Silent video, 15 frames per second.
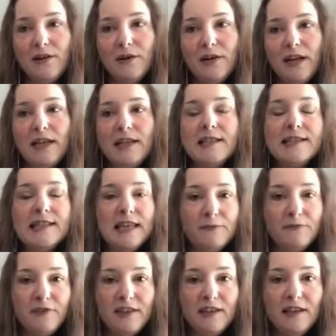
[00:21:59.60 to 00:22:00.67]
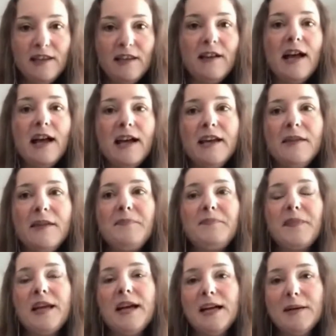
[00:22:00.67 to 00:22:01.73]
theory, same with the little guy.
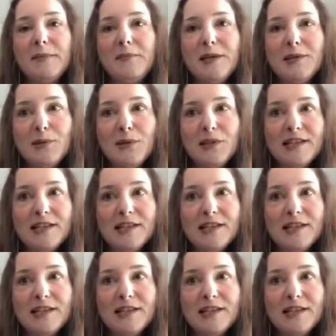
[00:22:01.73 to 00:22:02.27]
He's only